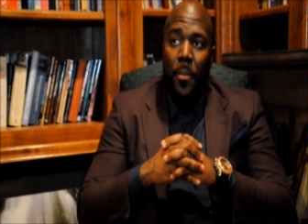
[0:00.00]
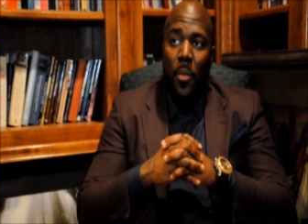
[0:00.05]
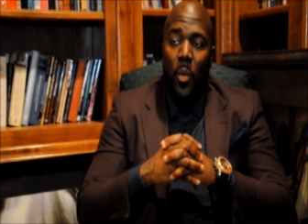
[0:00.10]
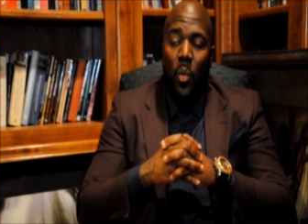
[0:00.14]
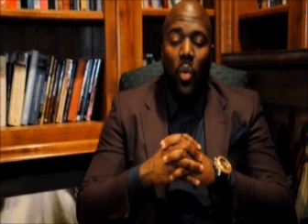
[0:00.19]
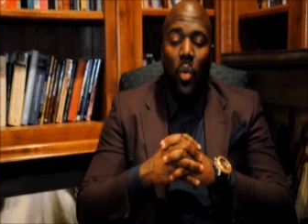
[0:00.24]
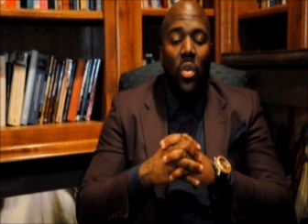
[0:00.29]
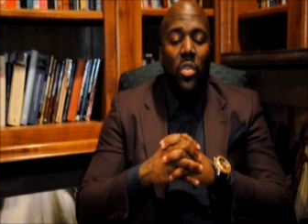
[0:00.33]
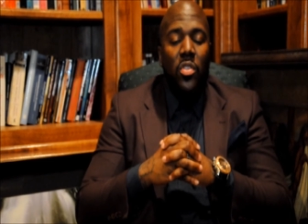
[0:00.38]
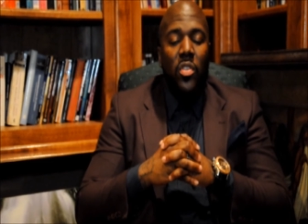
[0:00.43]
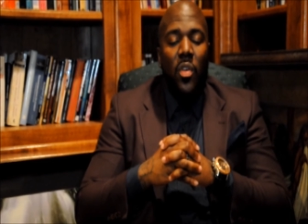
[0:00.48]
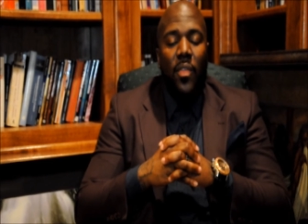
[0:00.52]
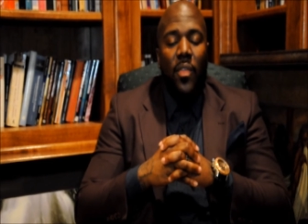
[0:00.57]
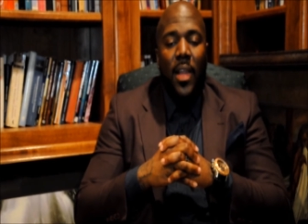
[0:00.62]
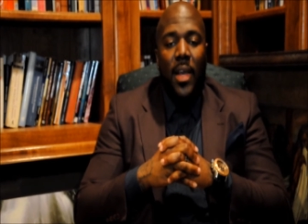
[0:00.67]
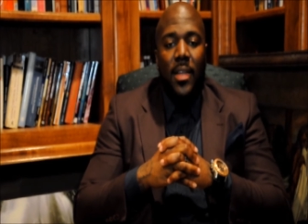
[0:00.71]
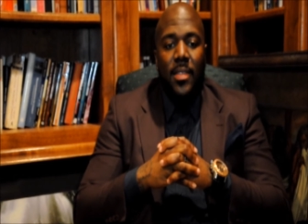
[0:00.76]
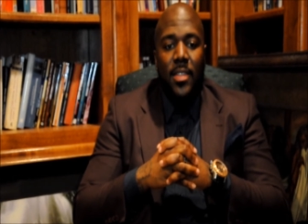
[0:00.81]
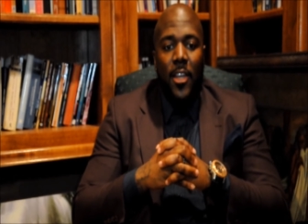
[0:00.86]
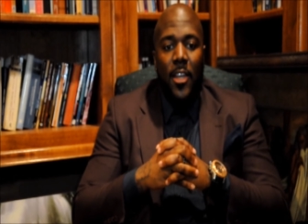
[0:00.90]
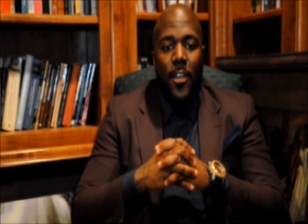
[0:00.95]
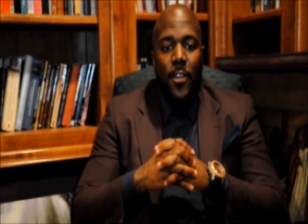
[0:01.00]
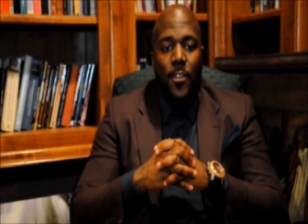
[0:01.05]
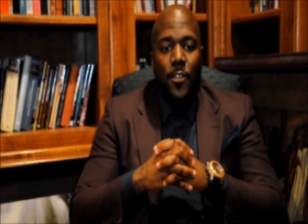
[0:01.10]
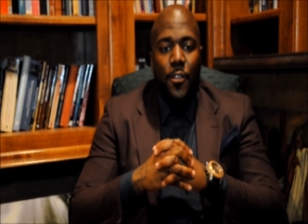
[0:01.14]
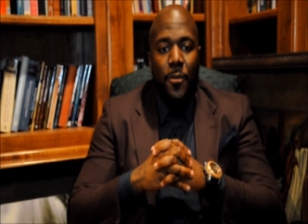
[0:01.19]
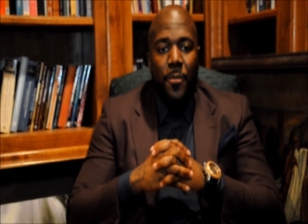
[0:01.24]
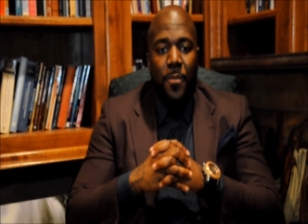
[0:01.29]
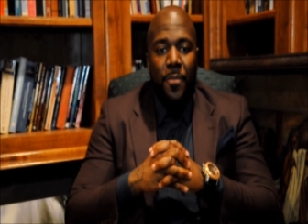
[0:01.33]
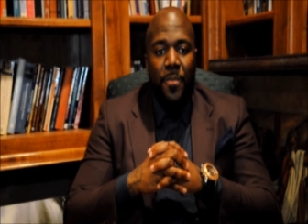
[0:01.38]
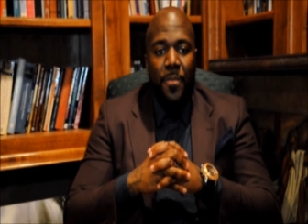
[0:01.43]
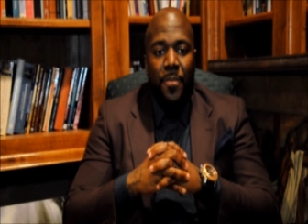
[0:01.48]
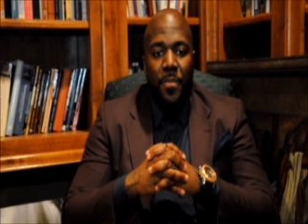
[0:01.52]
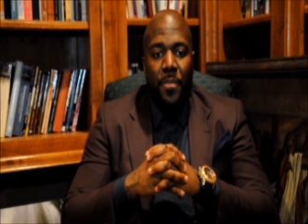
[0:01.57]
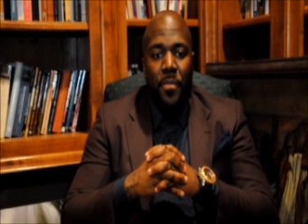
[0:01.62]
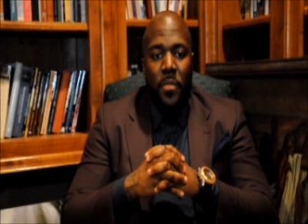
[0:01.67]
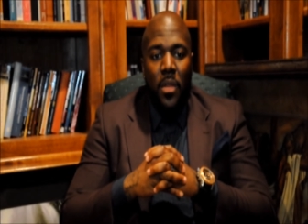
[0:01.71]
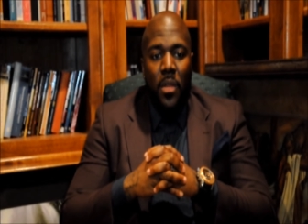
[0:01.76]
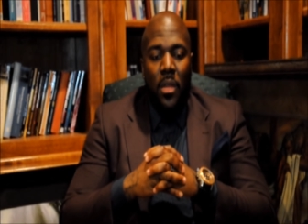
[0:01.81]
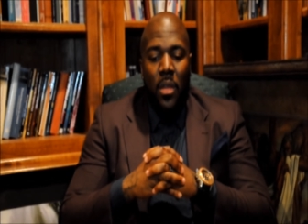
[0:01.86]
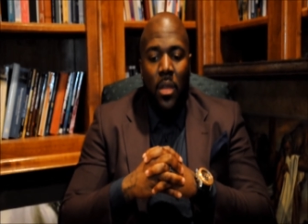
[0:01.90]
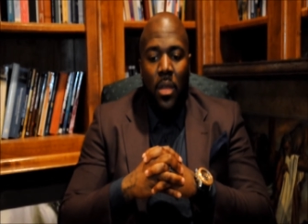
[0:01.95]
Words Over Lattes.
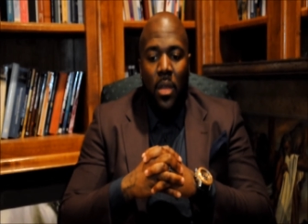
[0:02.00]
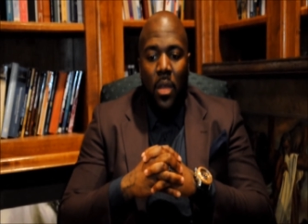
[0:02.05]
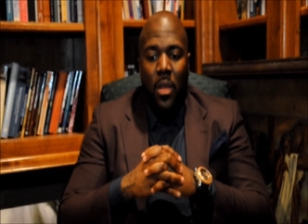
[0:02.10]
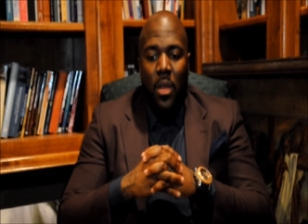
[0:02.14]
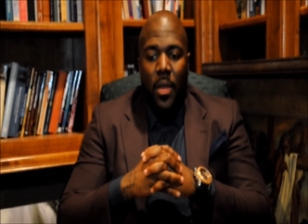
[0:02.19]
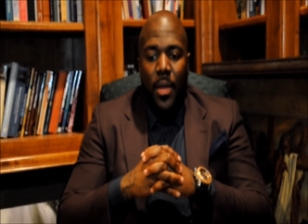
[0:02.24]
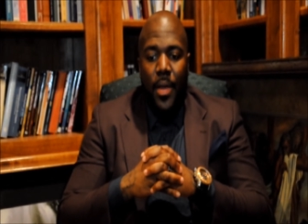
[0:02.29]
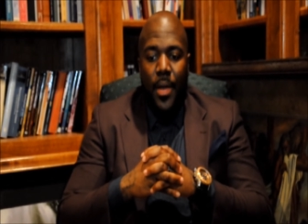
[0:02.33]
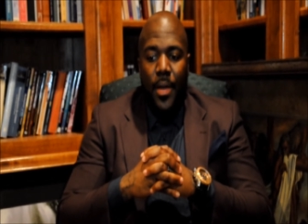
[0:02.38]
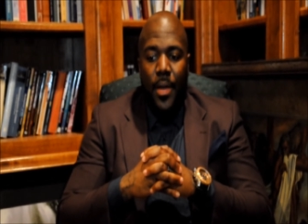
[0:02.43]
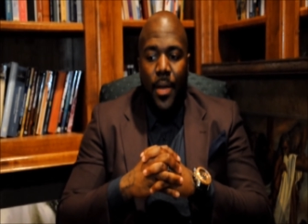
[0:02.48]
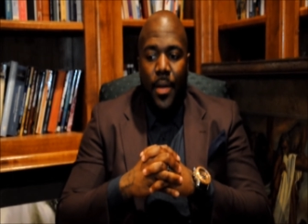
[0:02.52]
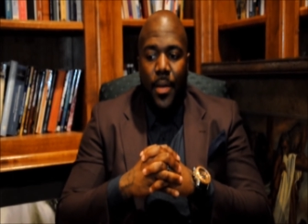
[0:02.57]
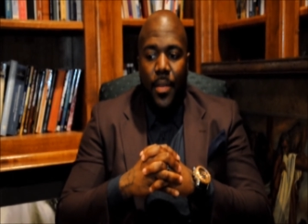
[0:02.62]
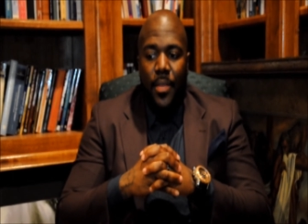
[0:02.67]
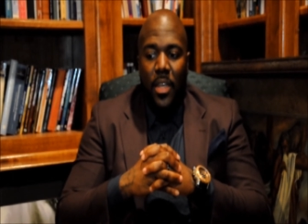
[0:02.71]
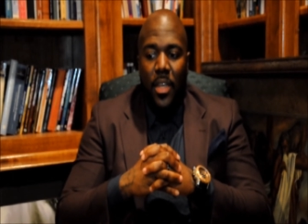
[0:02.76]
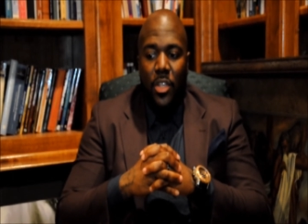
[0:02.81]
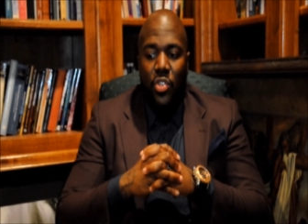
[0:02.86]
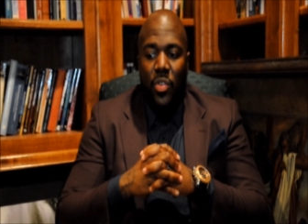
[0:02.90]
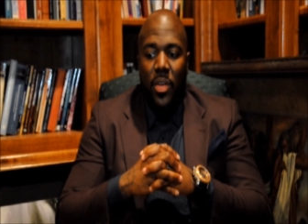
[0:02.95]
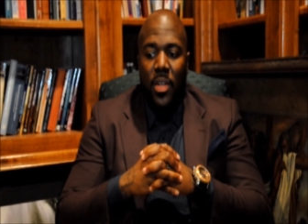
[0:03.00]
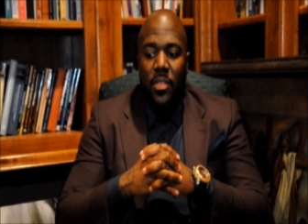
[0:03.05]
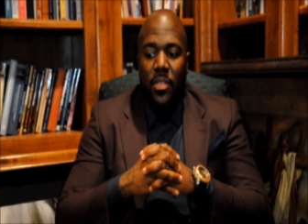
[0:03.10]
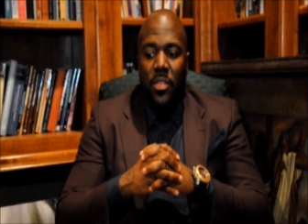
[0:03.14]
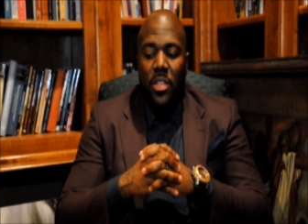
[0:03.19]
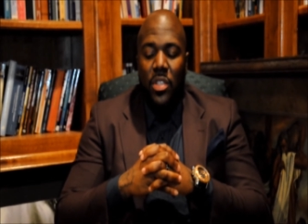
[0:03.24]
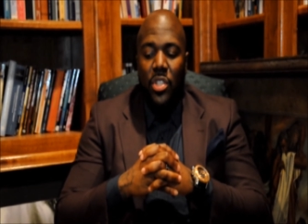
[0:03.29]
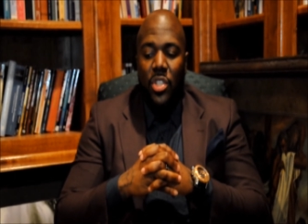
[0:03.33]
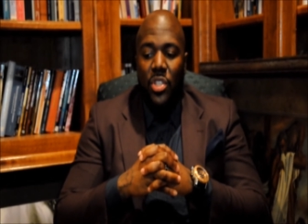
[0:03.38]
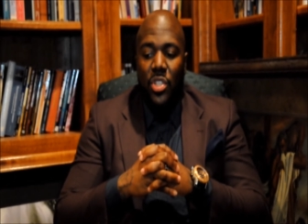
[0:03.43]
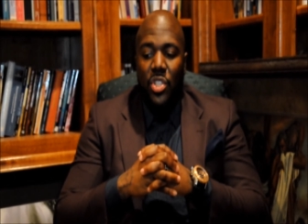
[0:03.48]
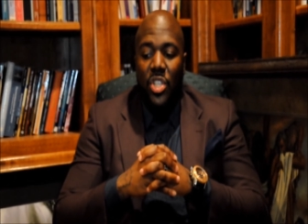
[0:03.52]
That transition